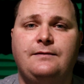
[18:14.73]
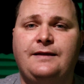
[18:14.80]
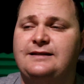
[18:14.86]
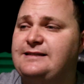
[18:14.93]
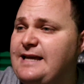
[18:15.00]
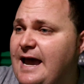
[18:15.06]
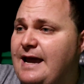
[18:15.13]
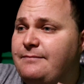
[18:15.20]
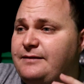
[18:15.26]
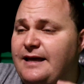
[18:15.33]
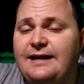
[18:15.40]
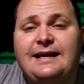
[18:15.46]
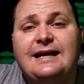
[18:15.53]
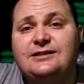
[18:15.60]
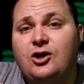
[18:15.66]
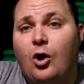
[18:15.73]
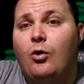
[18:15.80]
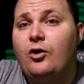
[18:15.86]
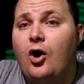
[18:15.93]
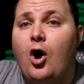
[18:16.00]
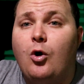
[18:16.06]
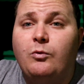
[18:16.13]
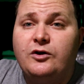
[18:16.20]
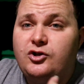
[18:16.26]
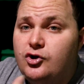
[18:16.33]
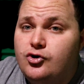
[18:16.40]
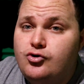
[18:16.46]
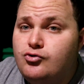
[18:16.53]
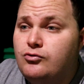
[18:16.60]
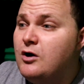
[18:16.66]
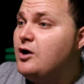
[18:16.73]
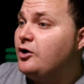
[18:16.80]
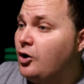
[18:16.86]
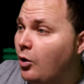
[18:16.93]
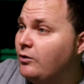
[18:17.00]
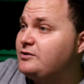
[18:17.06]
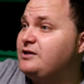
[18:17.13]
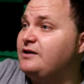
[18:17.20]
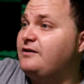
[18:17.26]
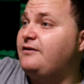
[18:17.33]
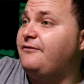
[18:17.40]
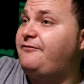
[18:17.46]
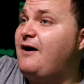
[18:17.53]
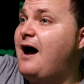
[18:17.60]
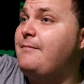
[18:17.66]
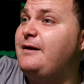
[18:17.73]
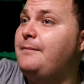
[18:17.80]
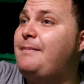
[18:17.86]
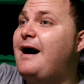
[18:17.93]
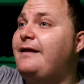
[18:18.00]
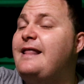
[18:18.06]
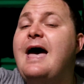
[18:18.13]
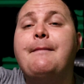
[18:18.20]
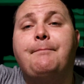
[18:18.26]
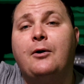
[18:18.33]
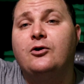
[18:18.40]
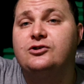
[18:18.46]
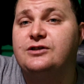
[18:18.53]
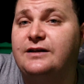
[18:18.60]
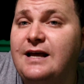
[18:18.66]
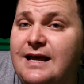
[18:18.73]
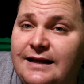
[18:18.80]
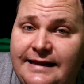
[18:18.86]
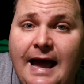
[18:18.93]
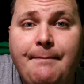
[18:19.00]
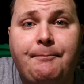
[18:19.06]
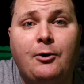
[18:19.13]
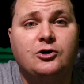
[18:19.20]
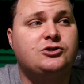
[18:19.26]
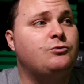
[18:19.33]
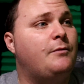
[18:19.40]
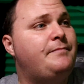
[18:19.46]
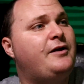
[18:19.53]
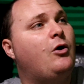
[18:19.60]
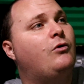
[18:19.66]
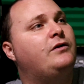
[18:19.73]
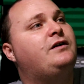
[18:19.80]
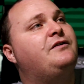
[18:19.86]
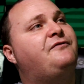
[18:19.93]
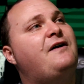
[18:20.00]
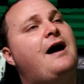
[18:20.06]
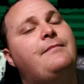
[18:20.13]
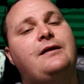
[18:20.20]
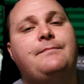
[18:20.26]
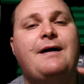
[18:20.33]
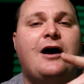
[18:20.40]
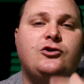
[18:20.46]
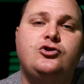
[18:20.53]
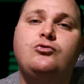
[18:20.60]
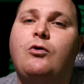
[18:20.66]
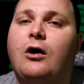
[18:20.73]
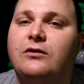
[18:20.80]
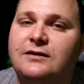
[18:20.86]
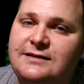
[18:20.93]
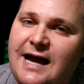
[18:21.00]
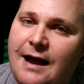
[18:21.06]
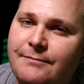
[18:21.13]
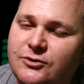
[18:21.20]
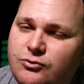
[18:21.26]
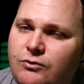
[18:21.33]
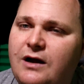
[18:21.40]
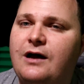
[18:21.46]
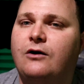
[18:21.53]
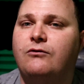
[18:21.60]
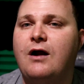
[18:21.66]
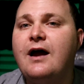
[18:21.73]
The same thing that's going on with you going to the confinement about that person would be going to confinement about you all the time as well,